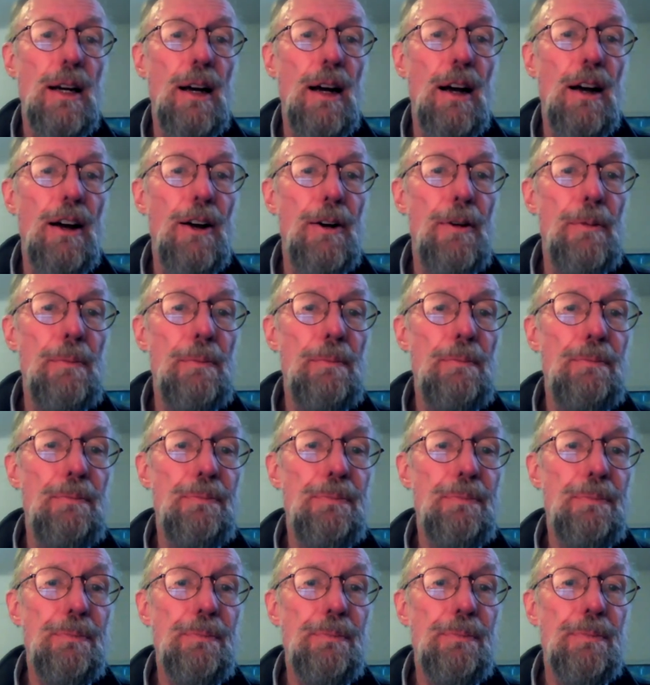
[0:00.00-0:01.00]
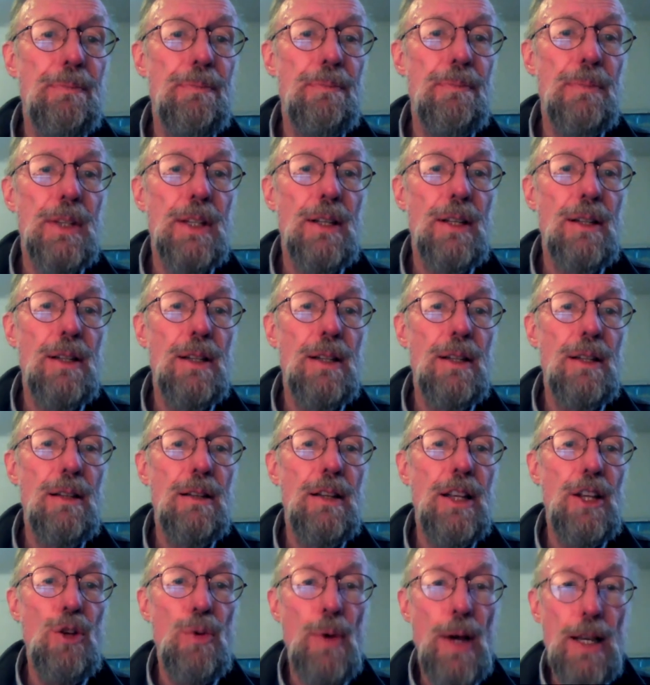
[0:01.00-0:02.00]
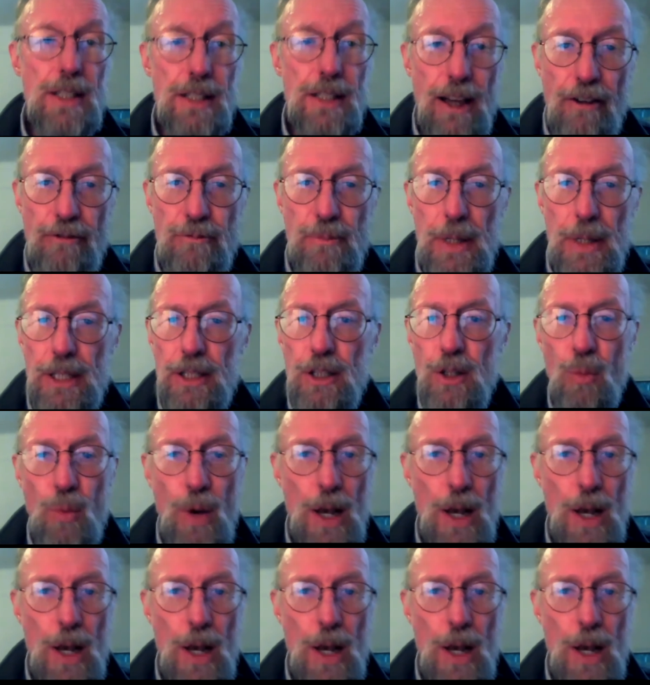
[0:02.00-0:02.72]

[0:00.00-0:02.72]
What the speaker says: the US government,